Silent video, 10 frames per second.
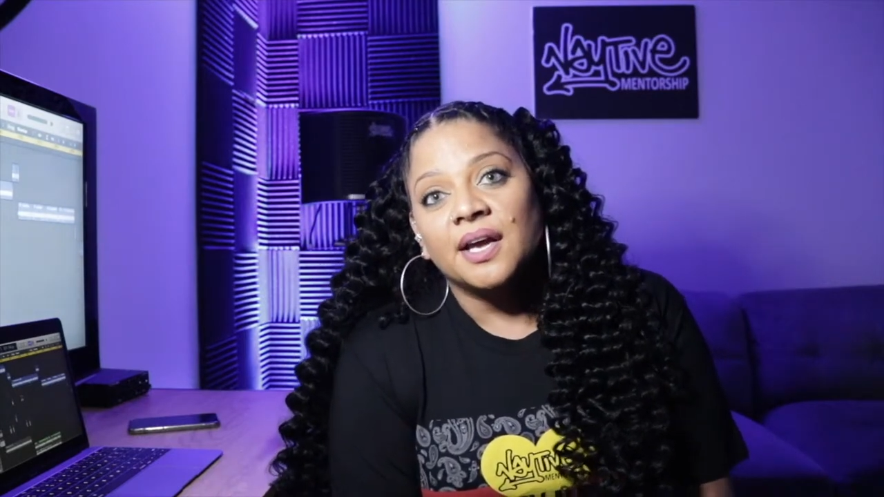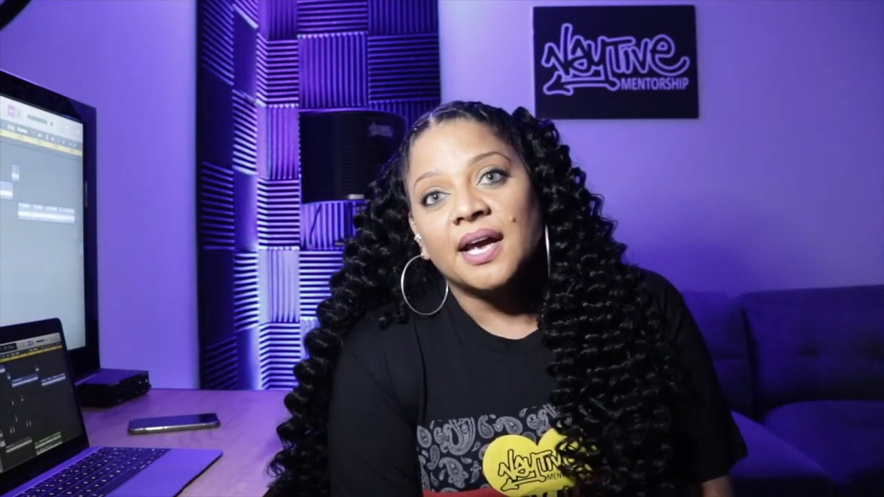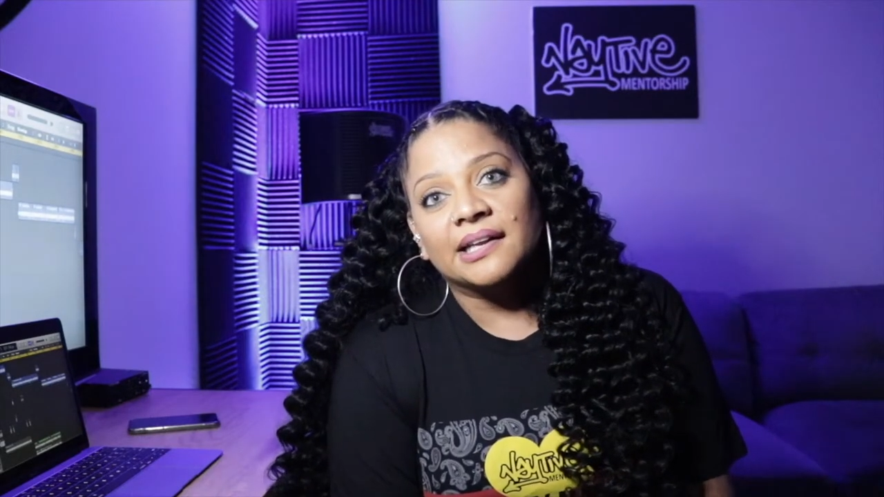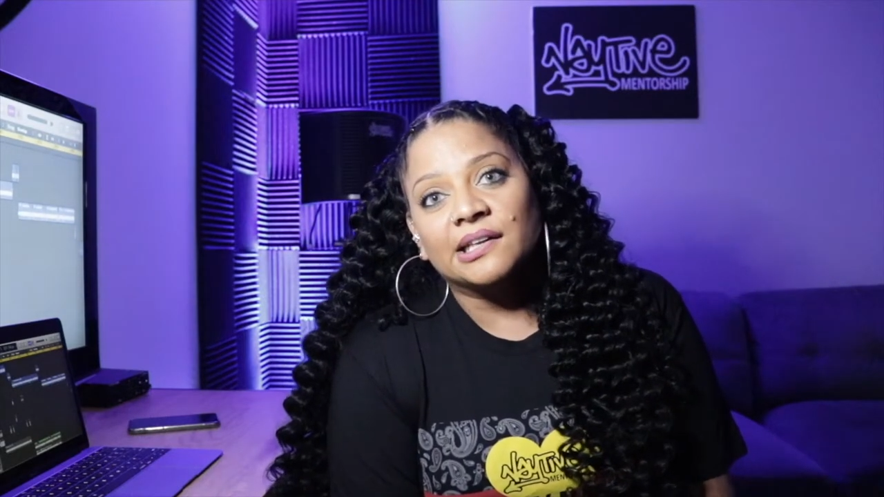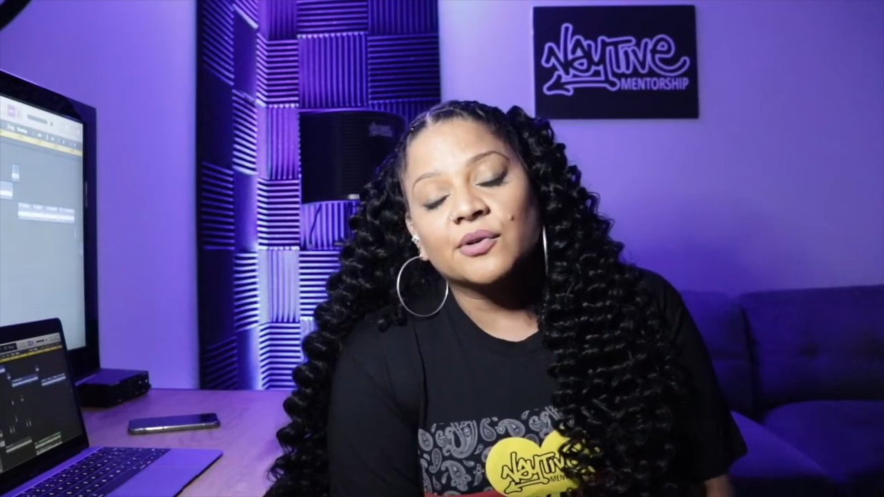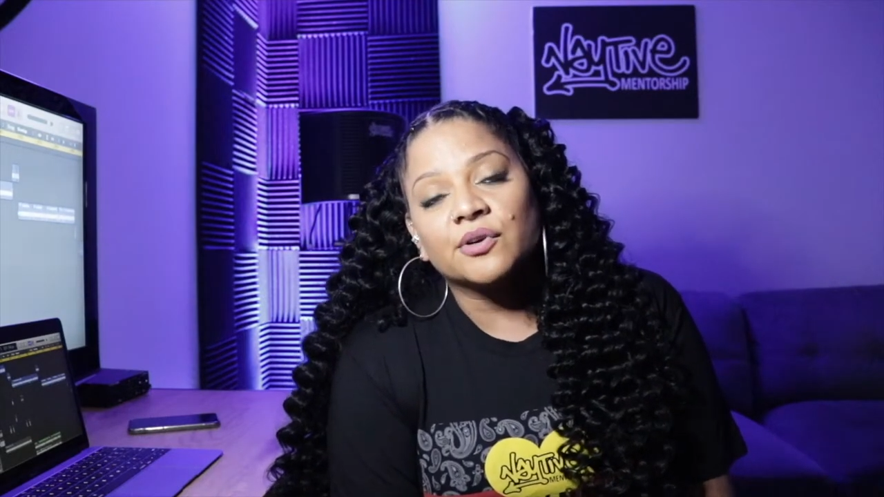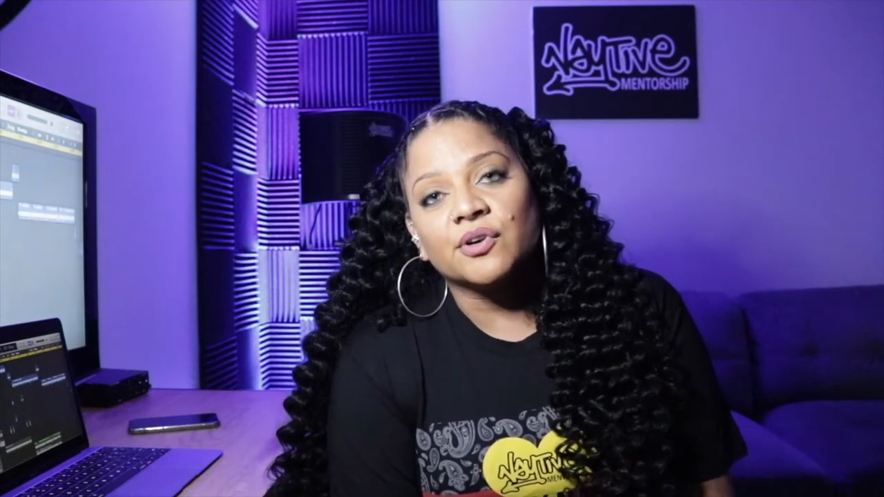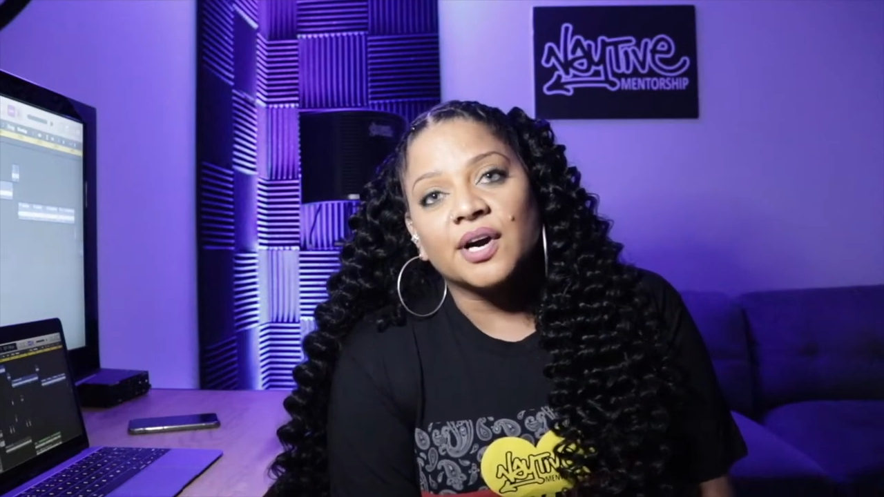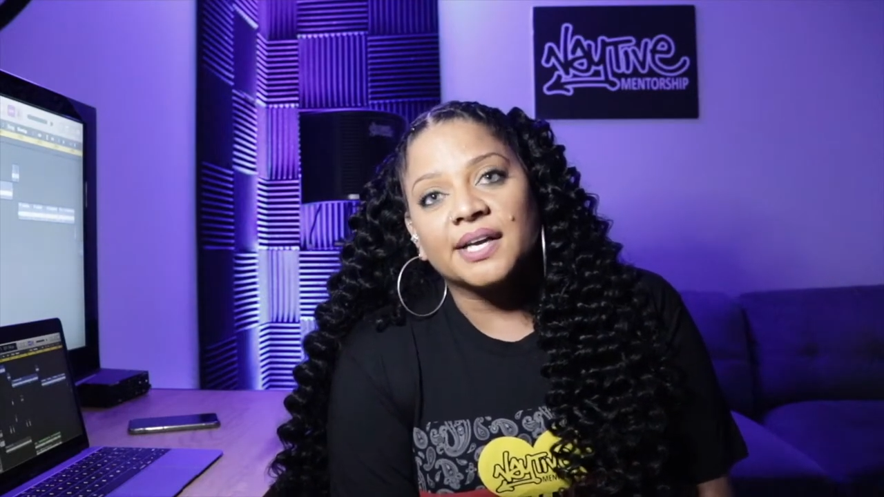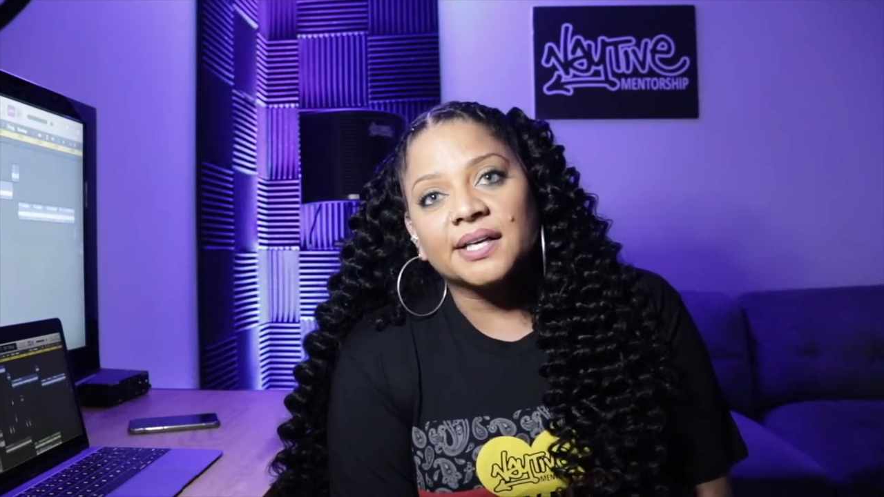lyric
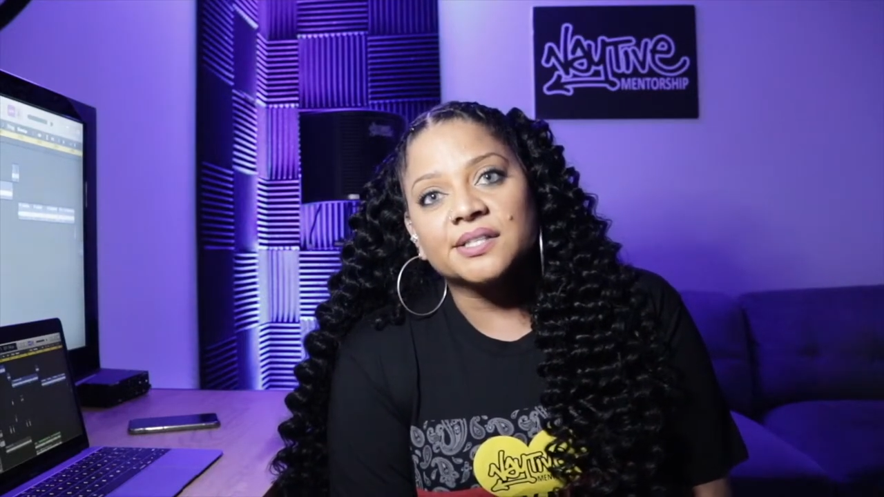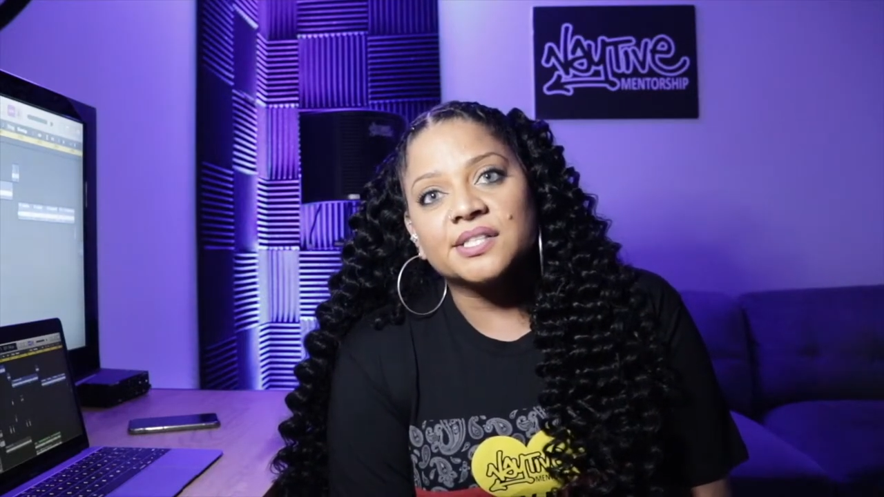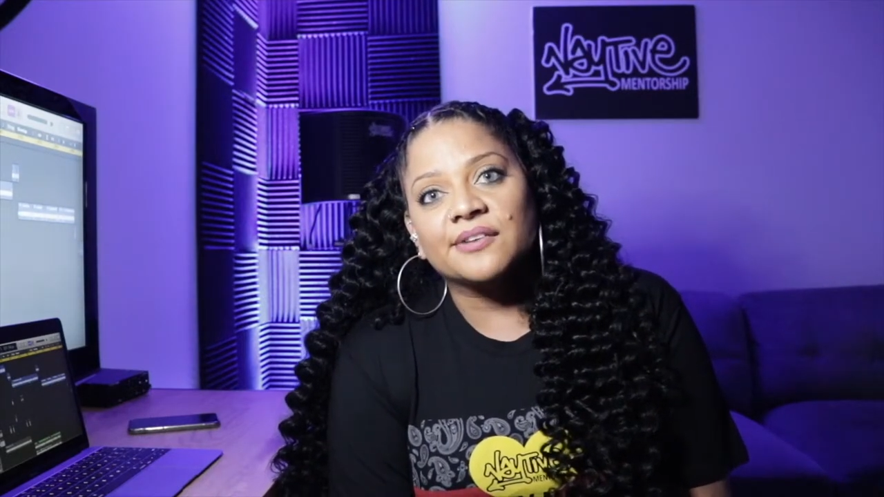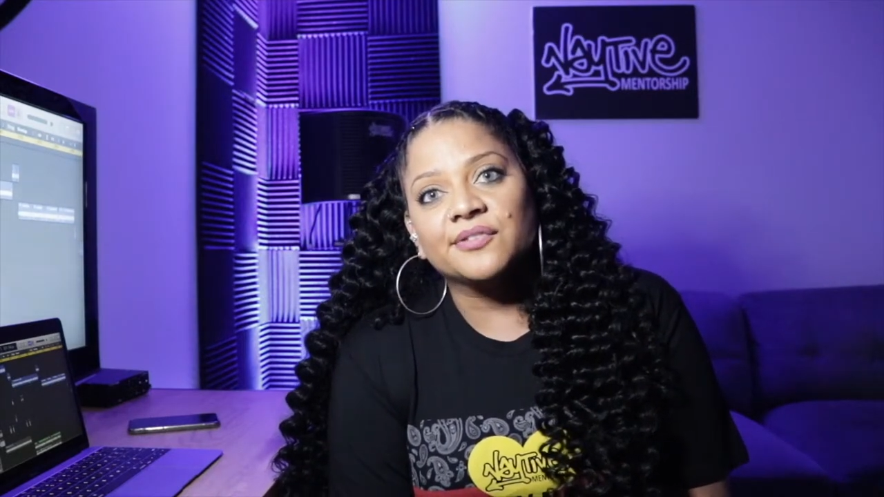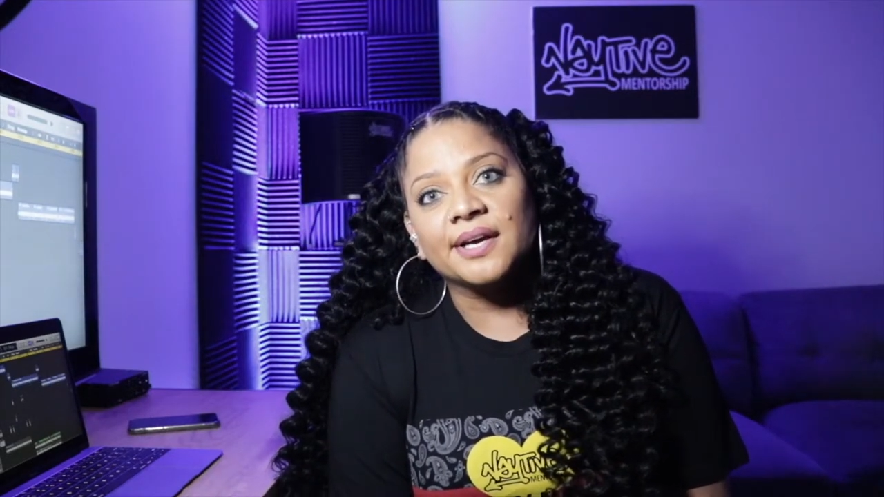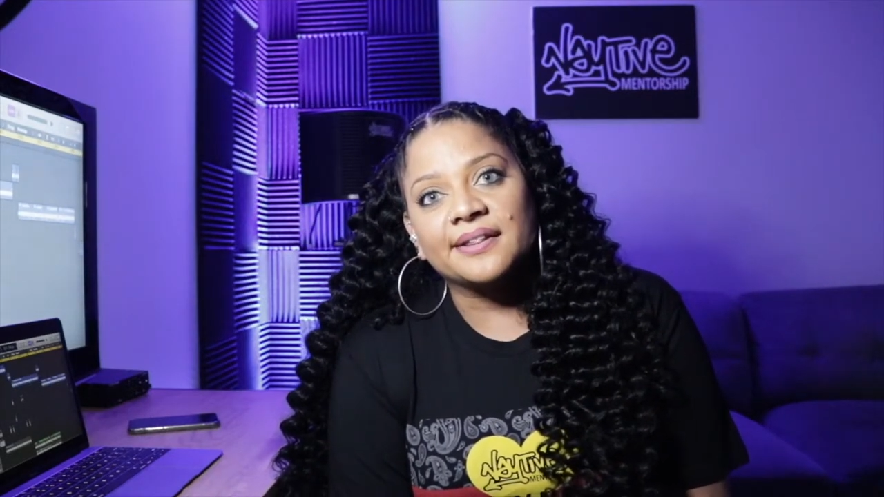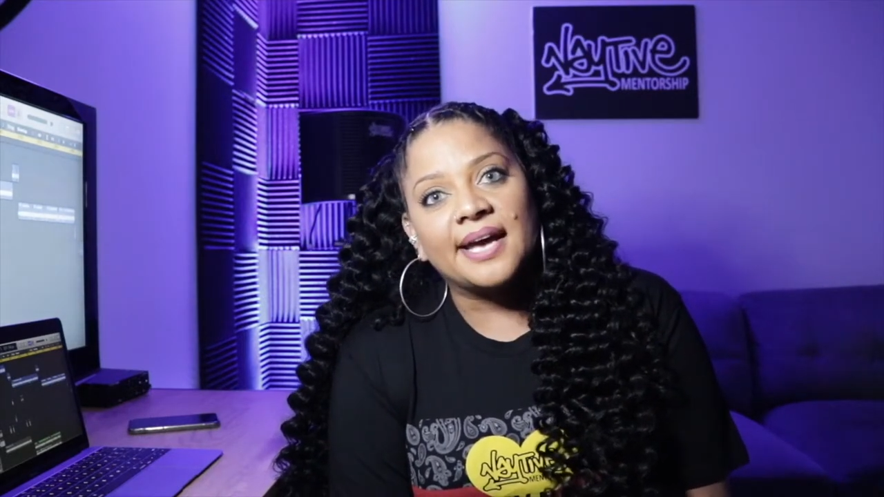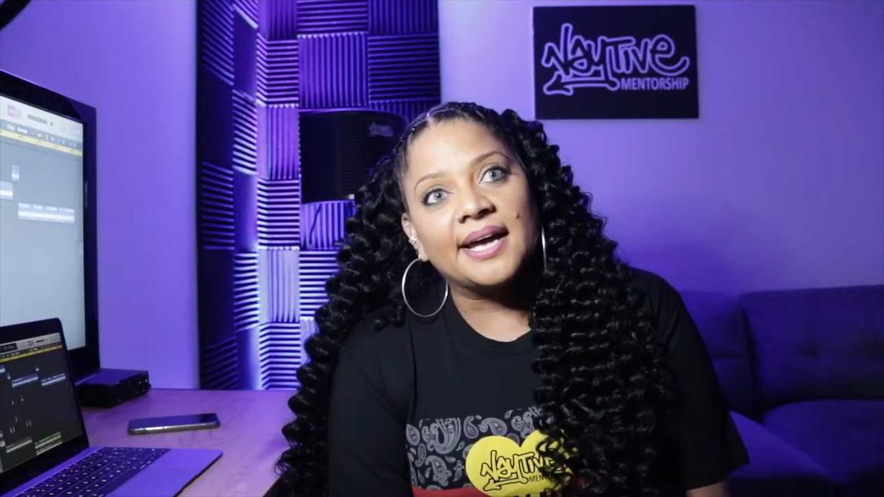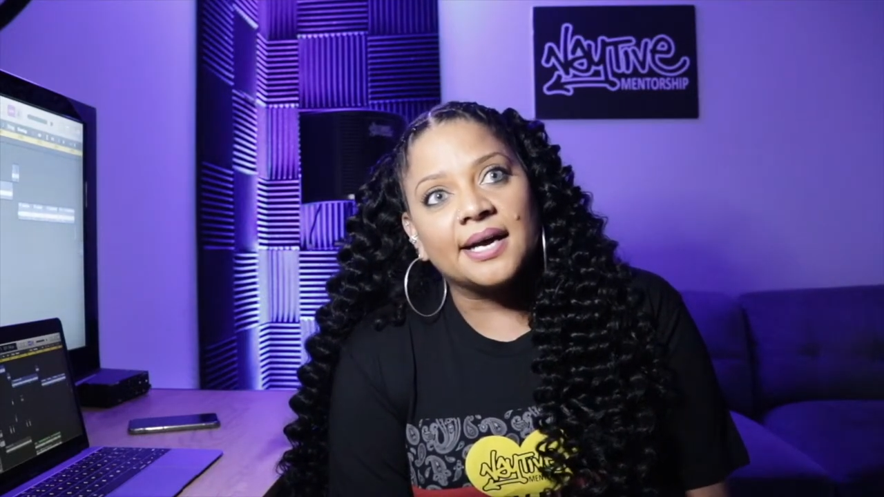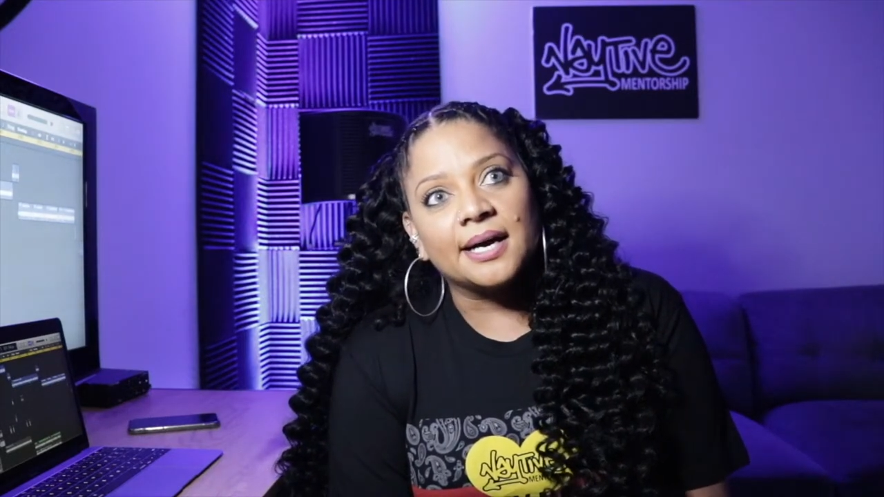writing and stuff like
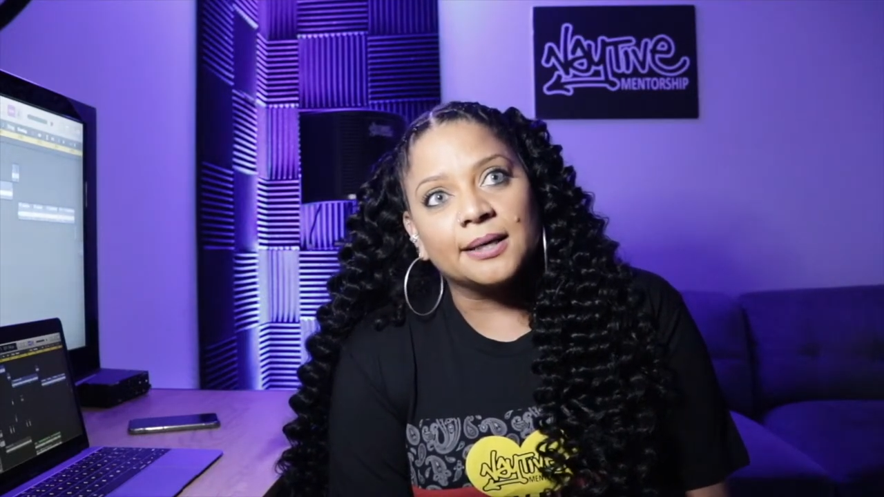that.